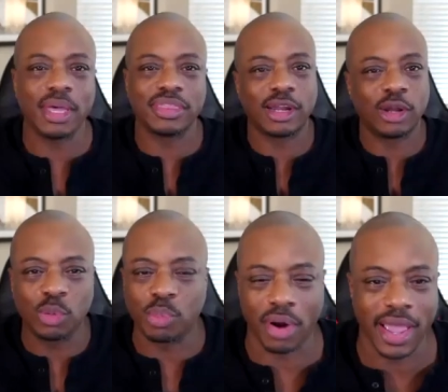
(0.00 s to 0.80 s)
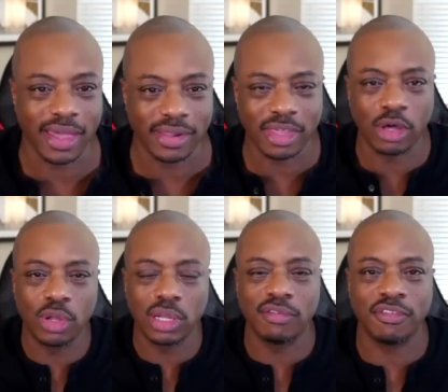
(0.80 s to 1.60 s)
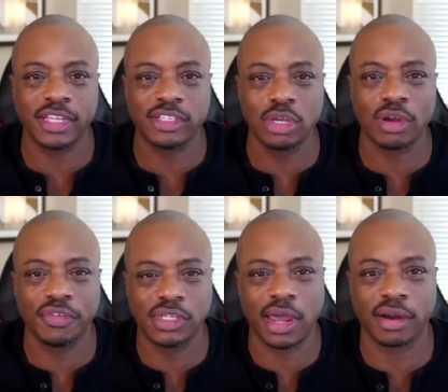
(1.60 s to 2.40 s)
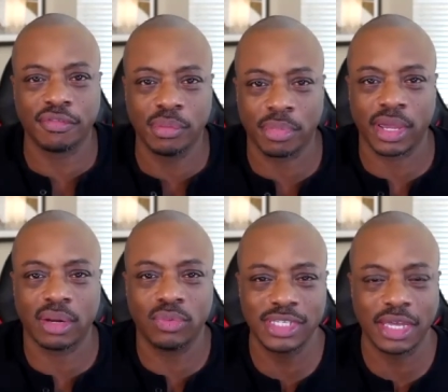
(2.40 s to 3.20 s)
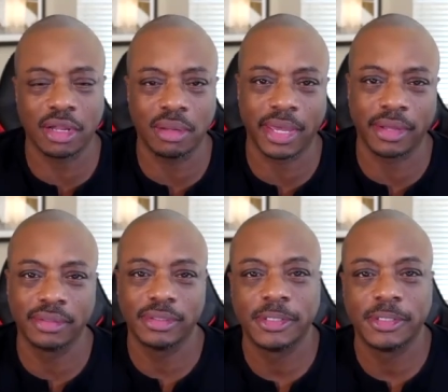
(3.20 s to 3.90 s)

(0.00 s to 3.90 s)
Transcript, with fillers: about that whole brand, the whole advancing your photography brand. What's that all about?